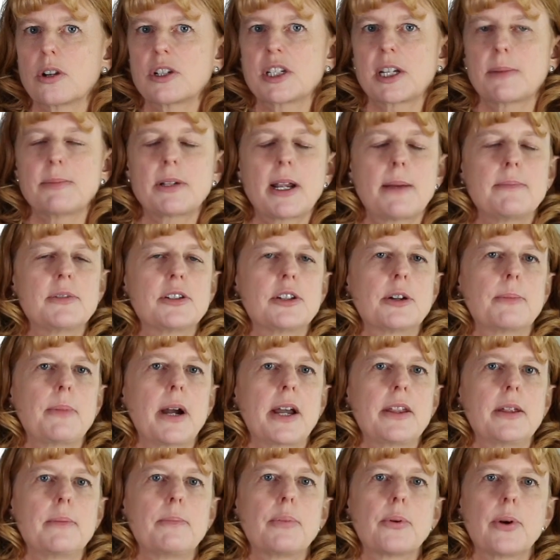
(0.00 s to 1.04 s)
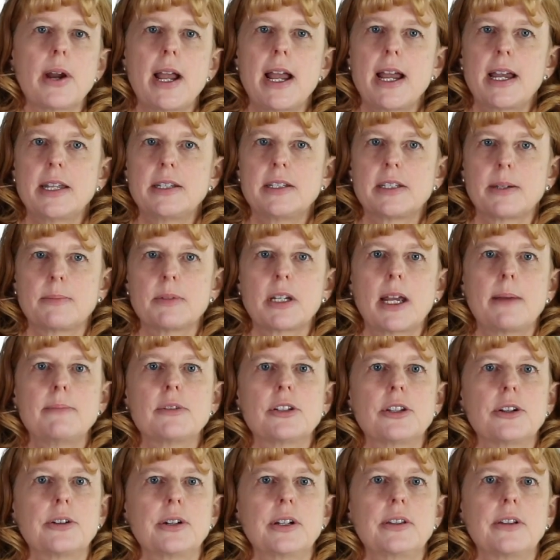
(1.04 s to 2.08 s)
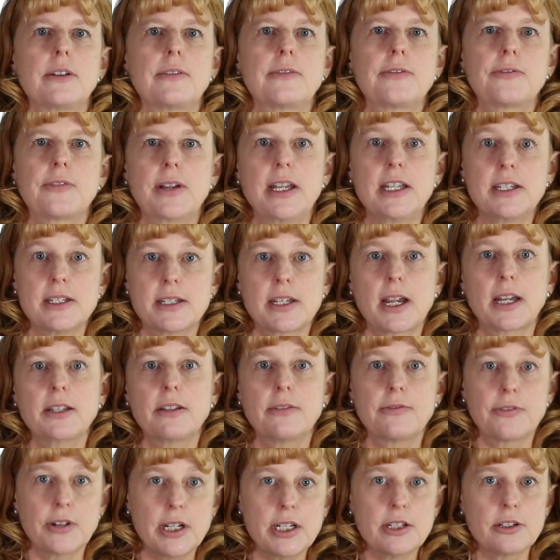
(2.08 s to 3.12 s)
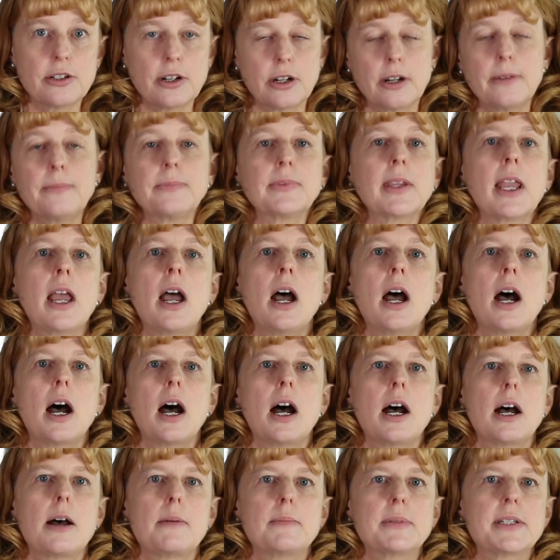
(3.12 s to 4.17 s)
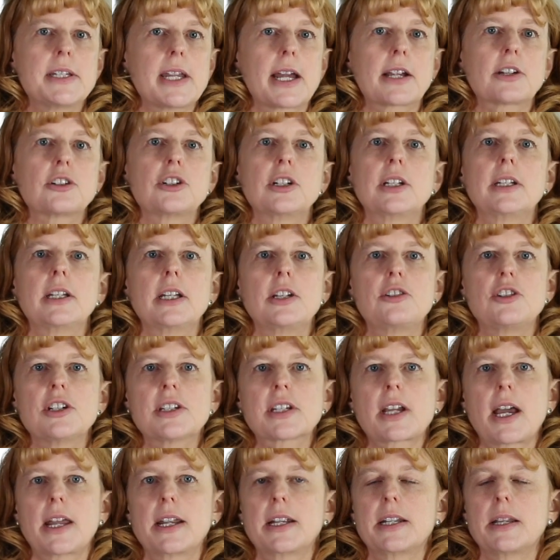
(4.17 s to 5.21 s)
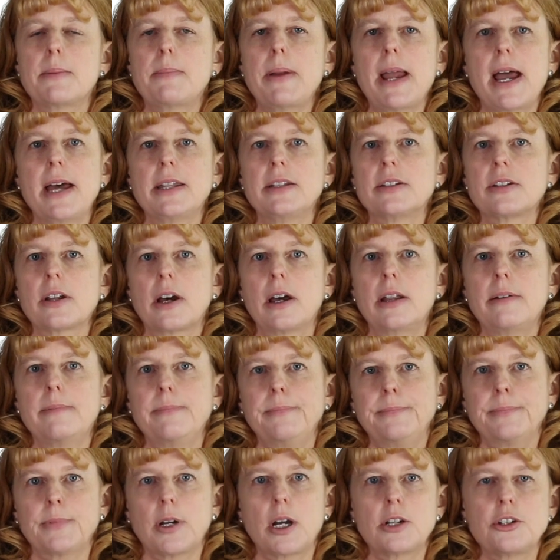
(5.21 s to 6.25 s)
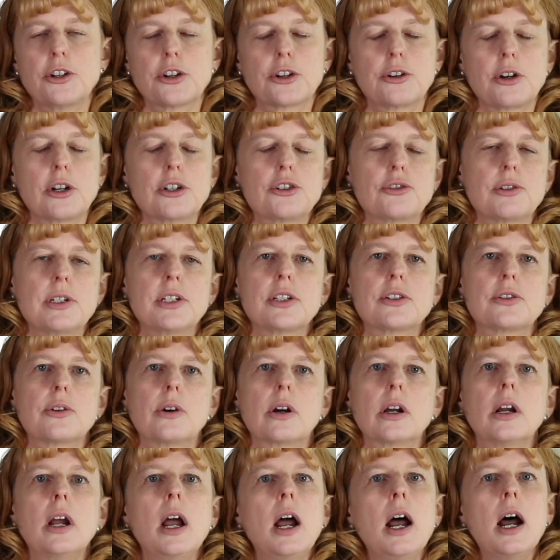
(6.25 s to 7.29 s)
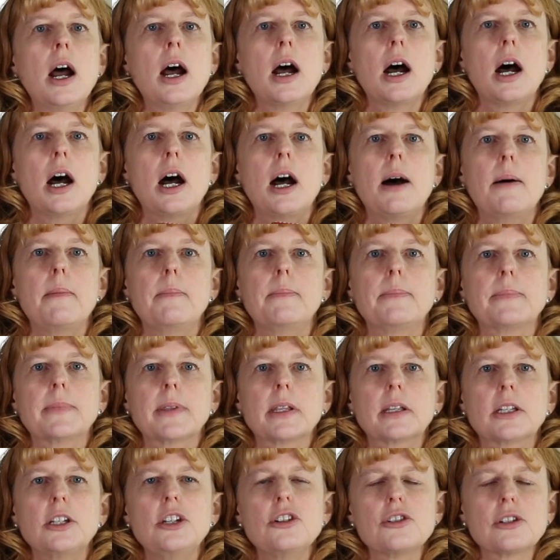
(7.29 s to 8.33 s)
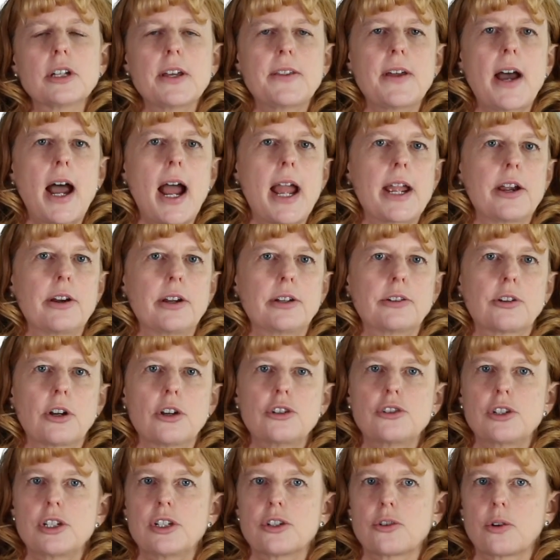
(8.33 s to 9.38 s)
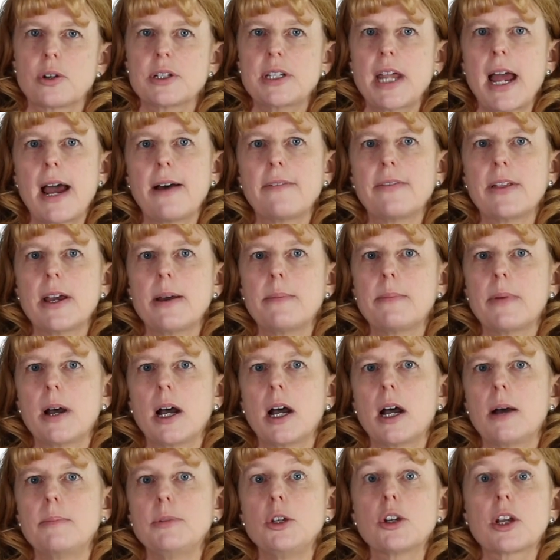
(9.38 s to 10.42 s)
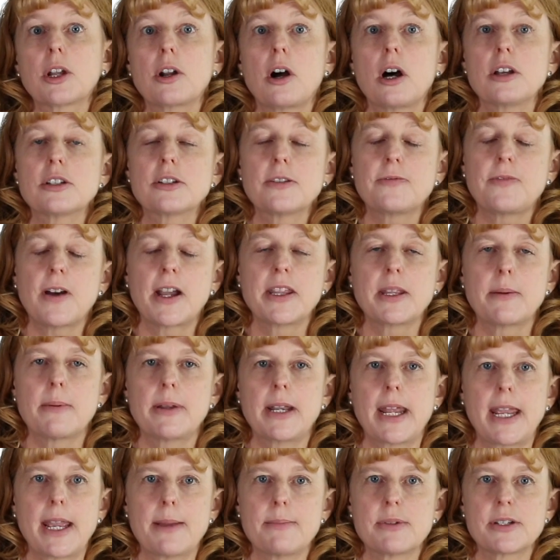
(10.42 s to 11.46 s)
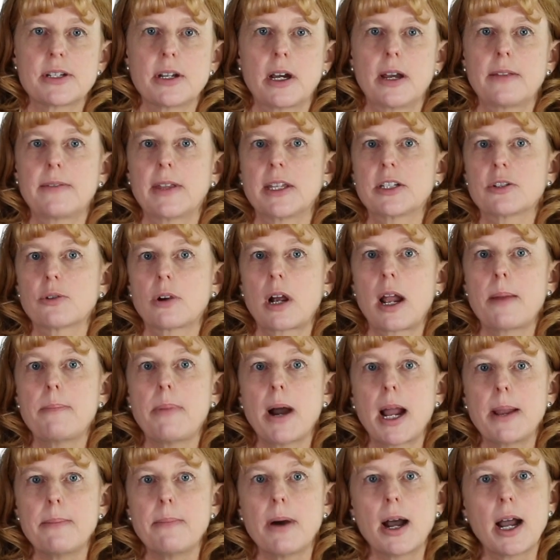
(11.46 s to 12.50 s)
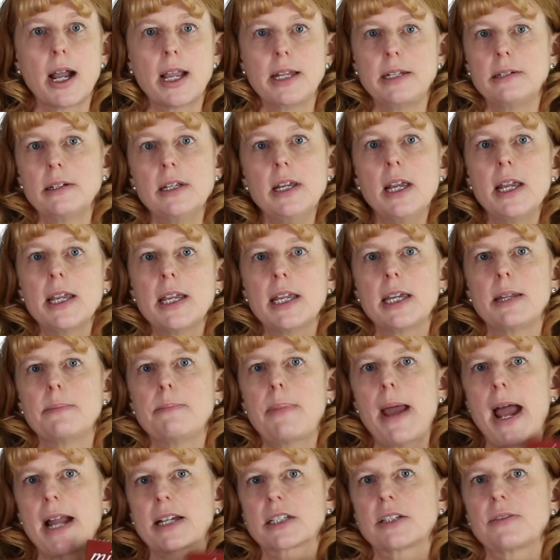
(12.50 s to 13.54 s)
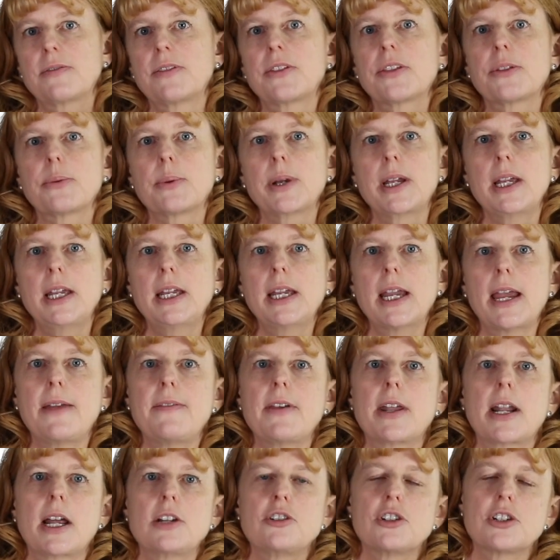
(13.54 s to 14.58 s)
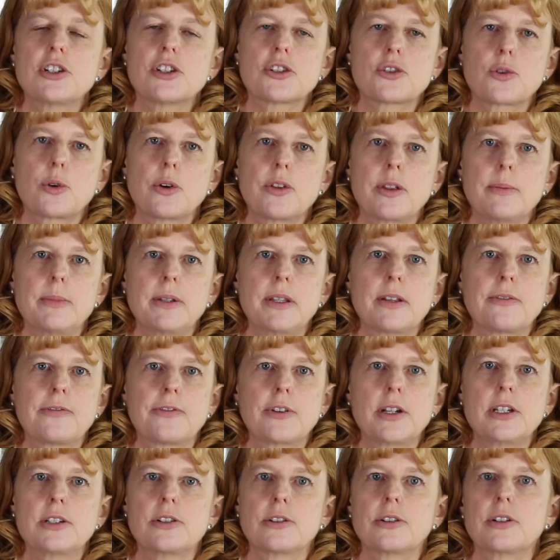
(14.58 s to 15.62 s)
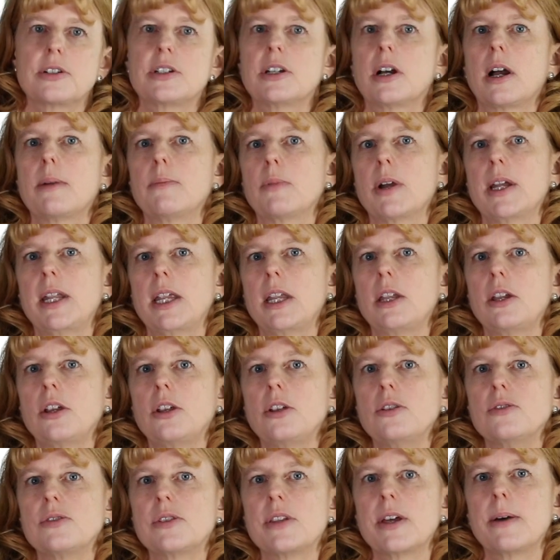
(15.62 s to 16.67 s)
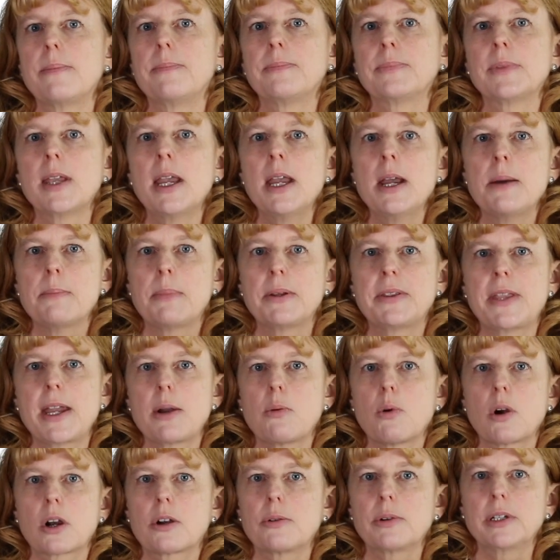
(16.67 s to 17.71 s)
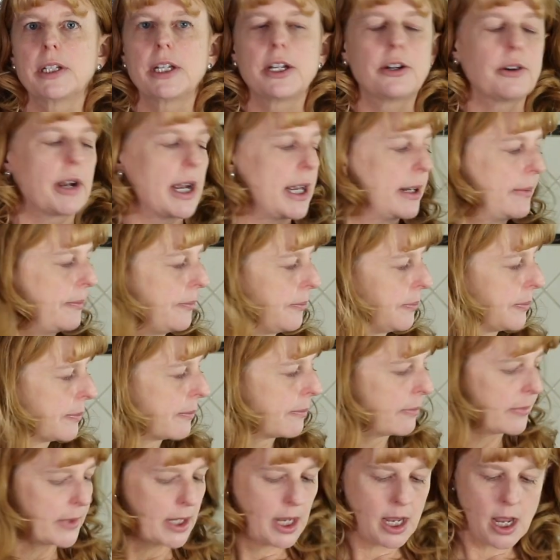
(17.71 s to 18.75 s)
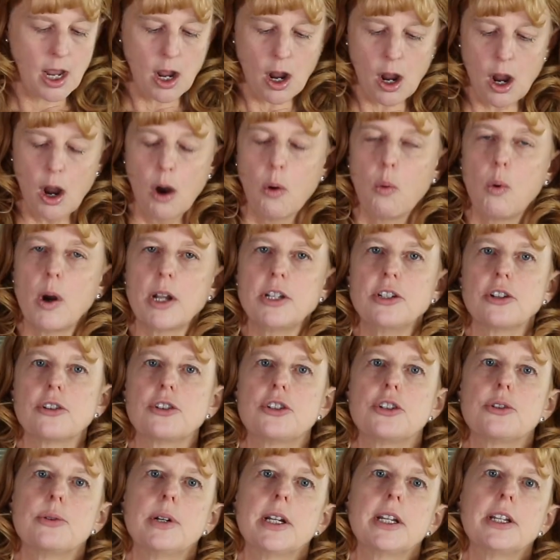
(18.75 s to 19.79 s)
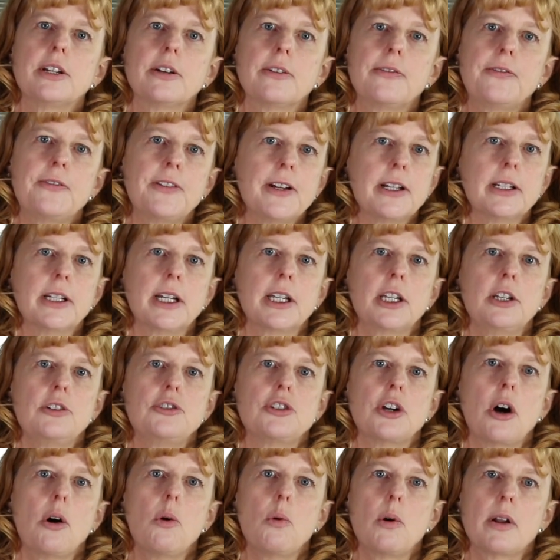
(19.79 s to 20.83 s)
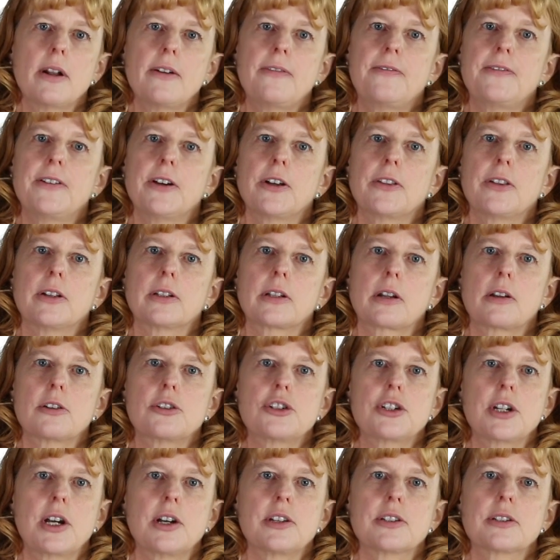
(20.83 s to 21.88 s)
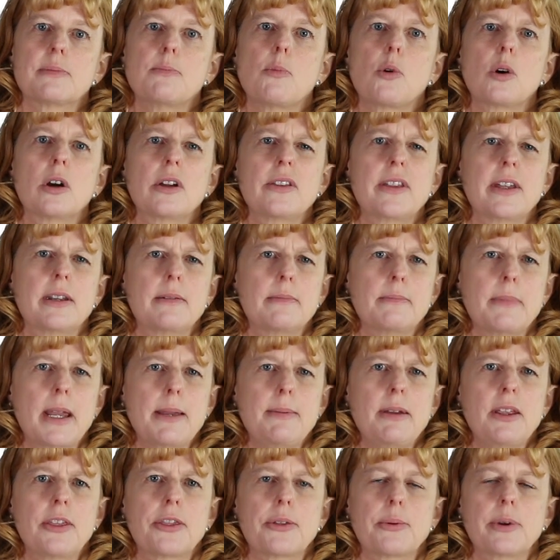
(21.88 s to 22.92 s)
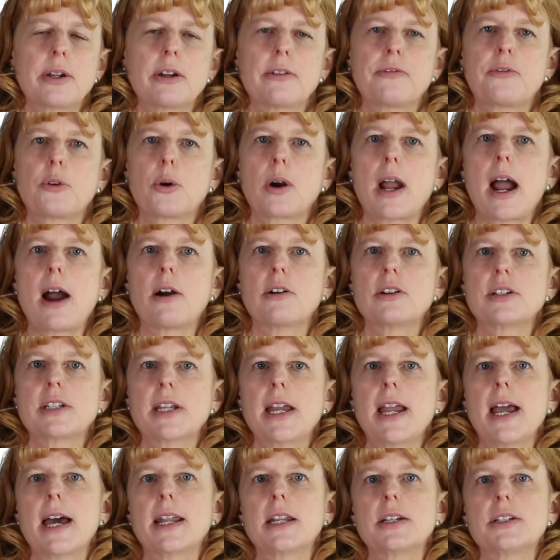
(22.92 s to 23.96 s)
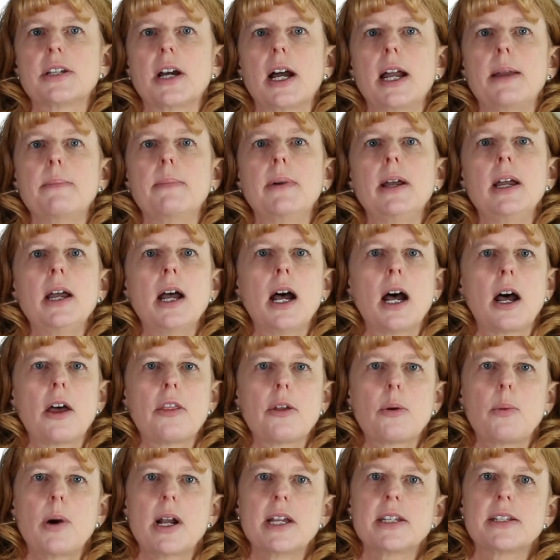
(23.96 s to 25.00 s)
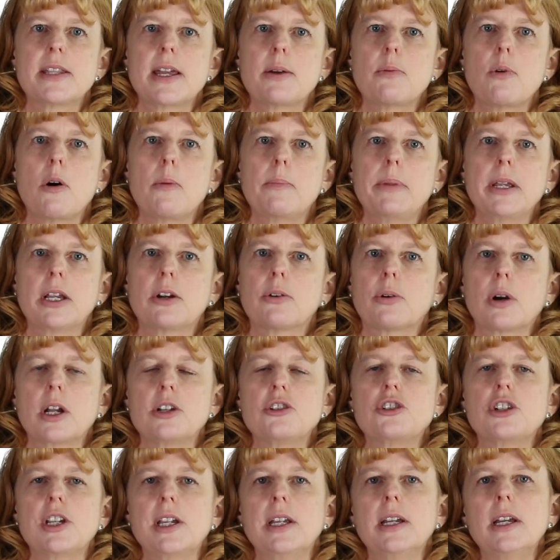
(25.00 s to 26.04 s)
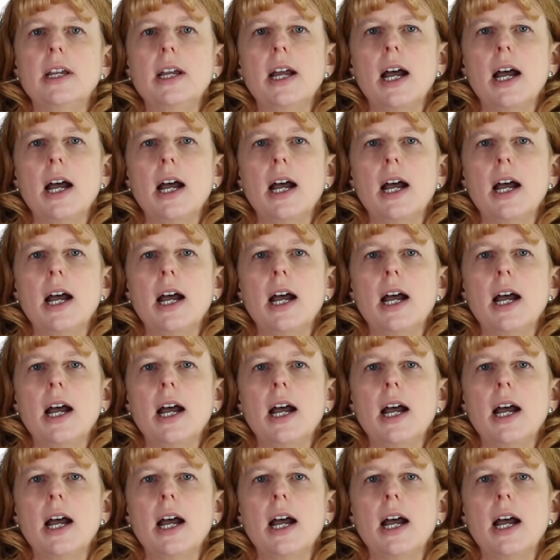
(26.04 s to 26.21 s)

Sometimes they're by the bread, sometimes they're inside the freezer section. It just kind of depends on your grocery store. Usually the higher end grocery stores have them. You can also find them on Amazon. That's where I buy mine in packs of 3, and then I just store them in the freezer until I'm ready to use them. But they work really great. When you're doing your filling, you don't want to fill the little shells more than maybe 3 or 4 hours ahead of time. Otherwise, they won't be crunchy.